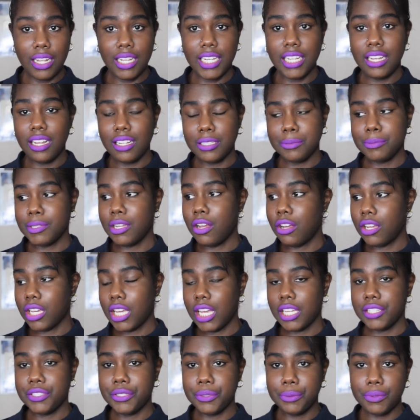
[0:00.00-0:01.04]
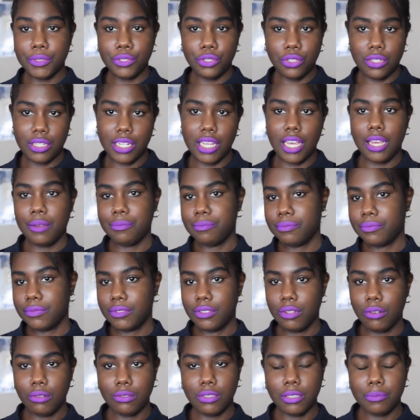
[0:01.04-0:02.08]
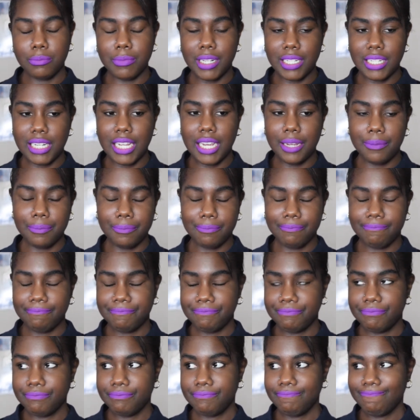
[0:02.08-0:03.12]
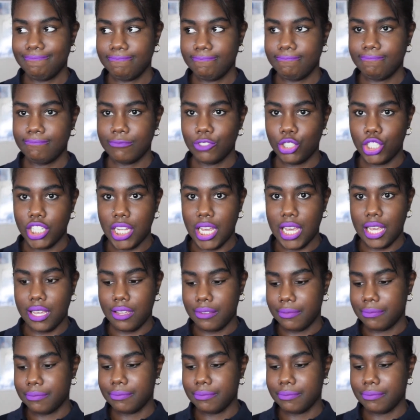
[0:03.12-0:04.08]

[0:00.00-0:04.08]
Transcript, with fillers: He asked me, okay, so what's your name? I told him my name, Jay.